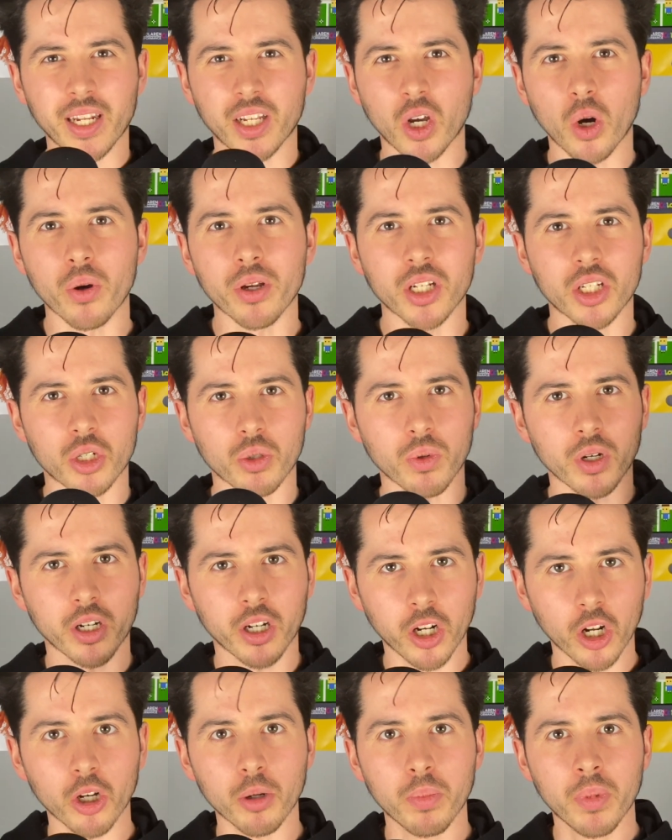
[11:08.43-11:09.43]
go into a
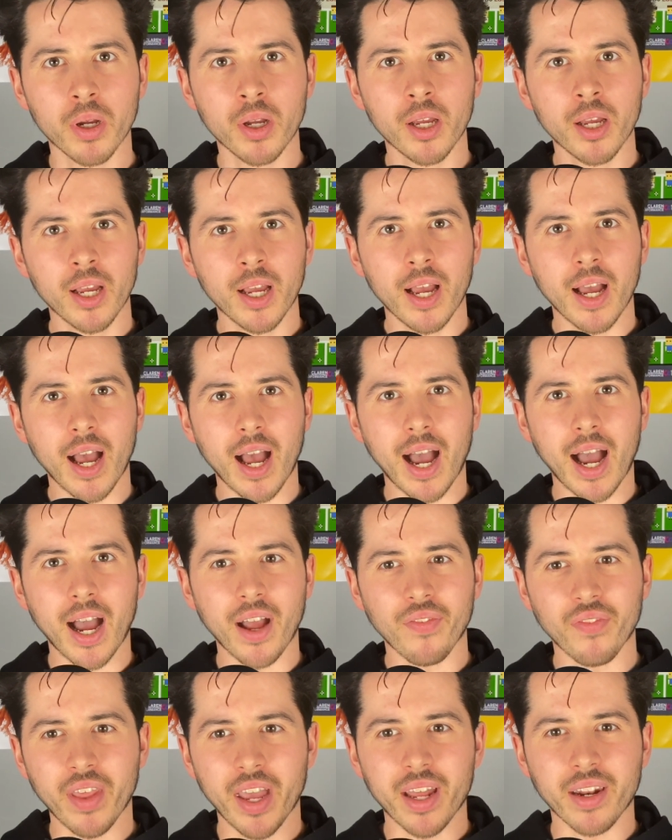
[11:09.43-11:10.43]
club
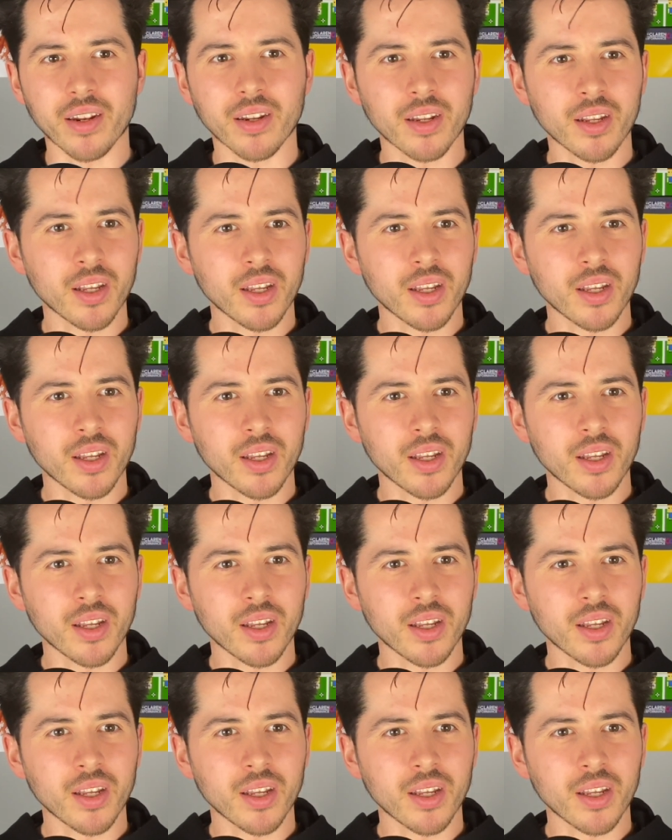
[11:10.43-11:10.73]
and then